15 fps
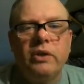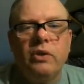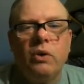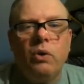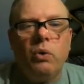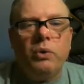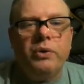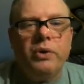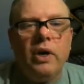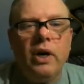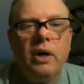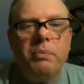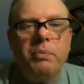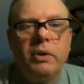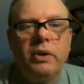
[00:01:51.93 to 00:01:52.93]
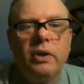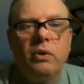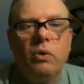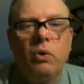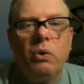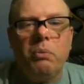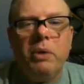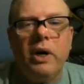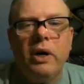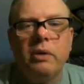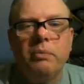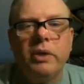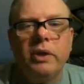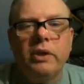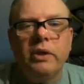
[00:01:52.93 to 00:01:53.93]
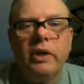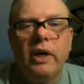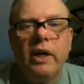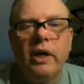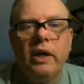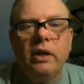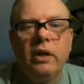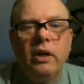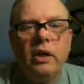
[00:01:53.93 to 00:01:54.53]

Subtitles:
the whole top and then the whole bottom like that.